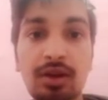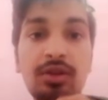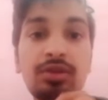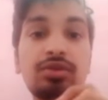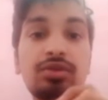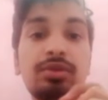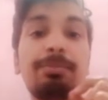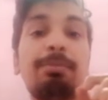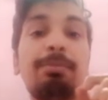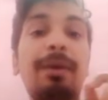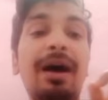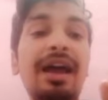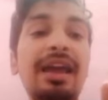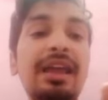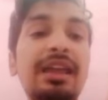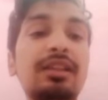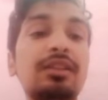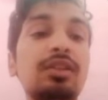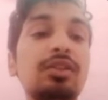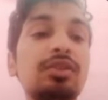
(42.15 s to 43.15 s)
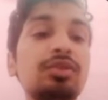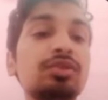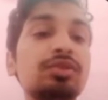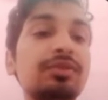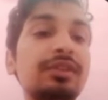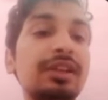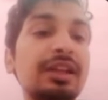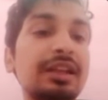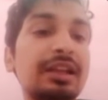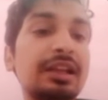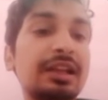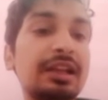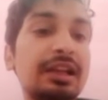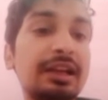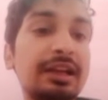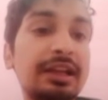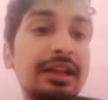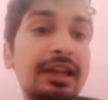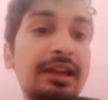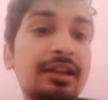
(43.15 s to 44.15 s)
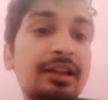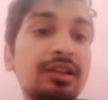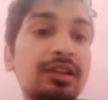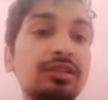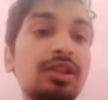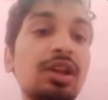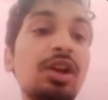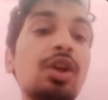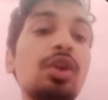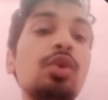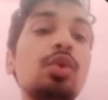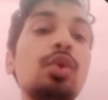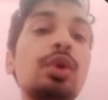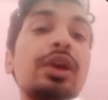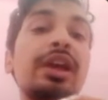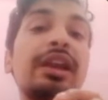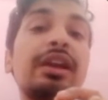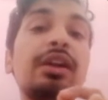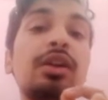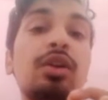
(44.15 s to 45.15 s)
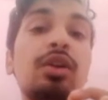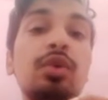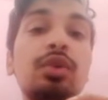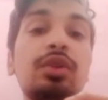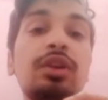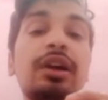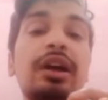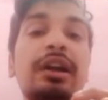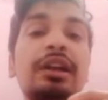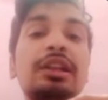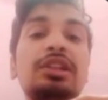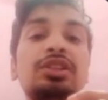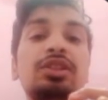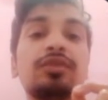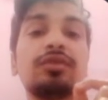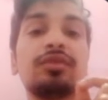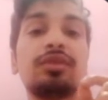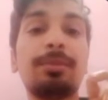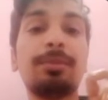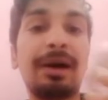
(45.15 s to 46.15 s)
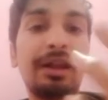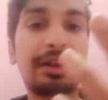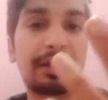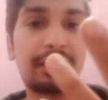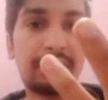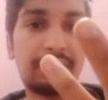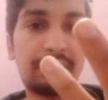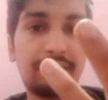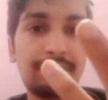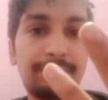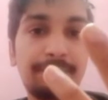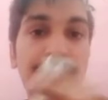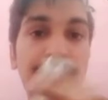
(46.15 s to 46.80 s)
So by the use of technical indicators, you can know the condition of the market.